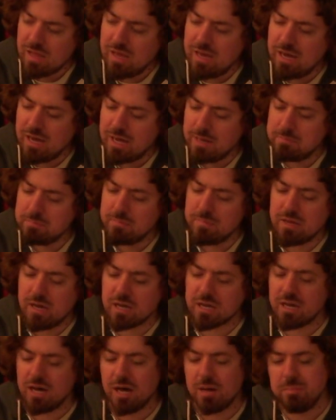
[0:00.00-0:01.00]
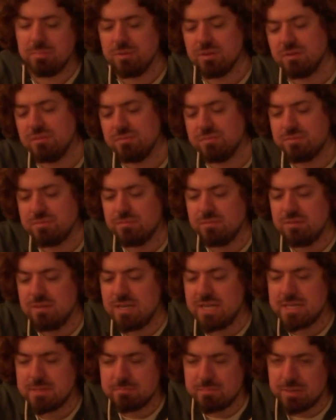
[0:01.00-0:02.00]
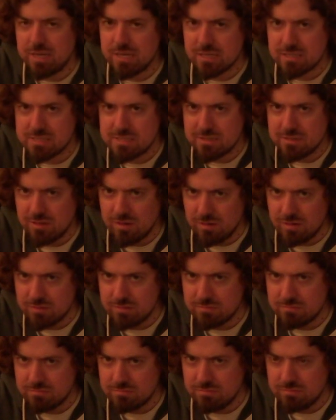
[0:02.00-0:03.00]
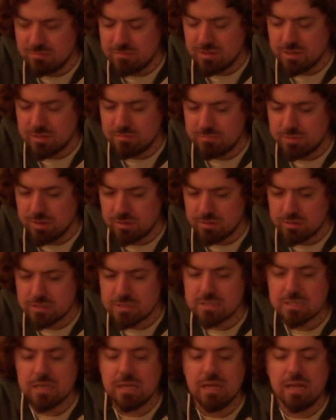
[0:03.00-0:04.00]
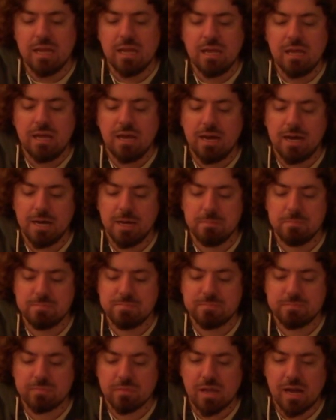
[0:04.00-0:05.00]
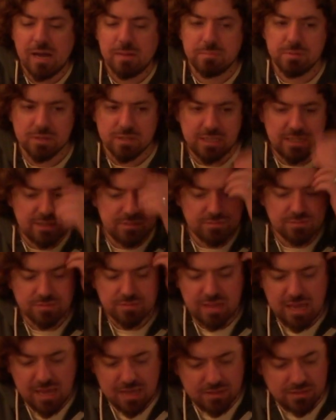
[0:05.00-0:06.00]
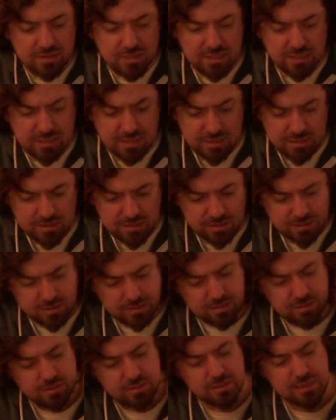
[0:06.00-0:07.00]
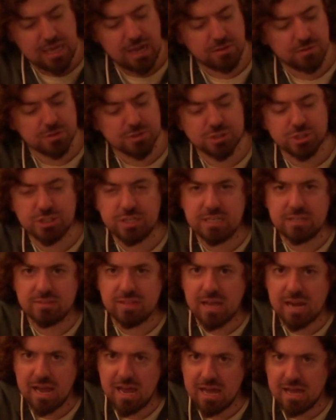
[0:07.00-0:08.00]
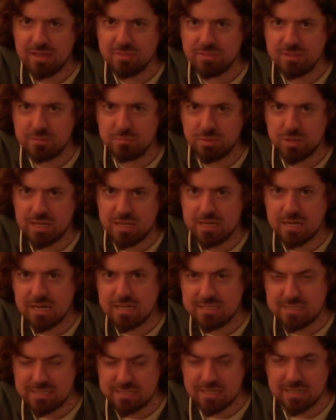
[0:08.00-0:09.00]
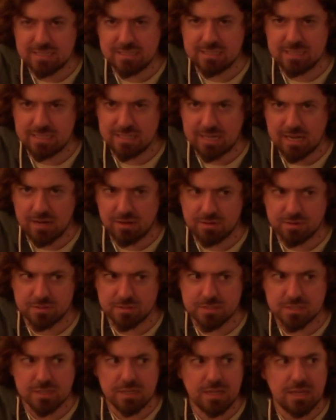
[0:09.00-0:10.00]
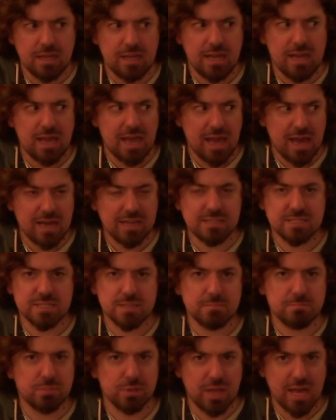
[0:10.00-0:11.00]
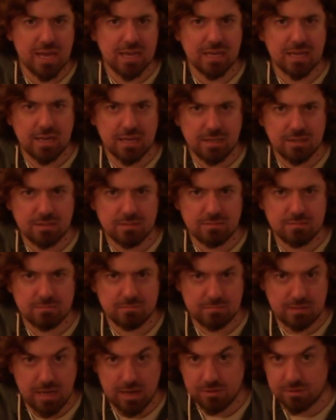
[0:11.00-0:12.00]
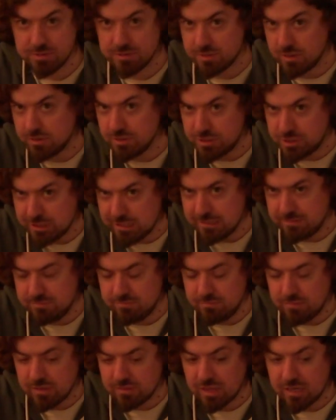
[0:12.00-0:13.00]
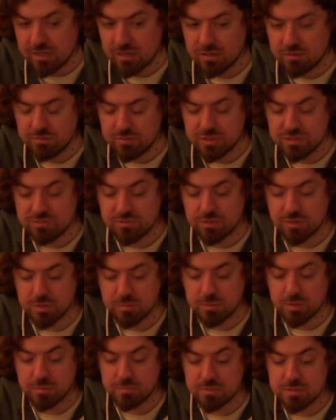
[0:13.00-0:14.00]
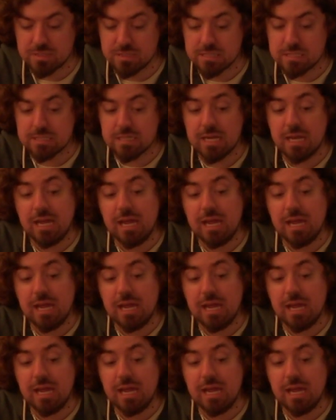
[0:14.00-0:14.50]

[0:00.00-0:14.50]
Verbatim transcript: Um, a couple of nitpicks on the components. Um, I believe that the counter sheet that had the Plan 1919 counters had some blank counters on the sheet that they could have used for other purposes.